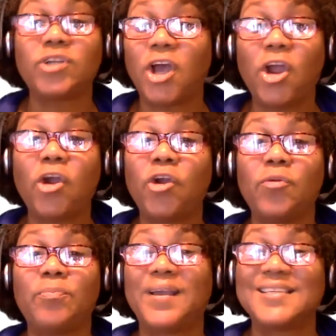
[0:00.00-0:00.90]
to
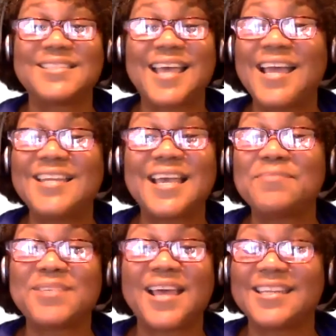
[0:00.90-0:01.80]
her because 9
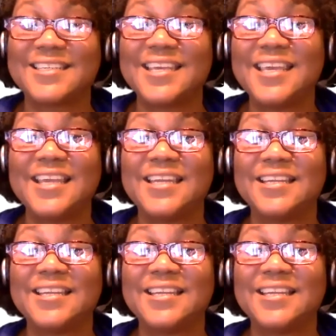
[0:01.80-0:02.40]
times out of 10,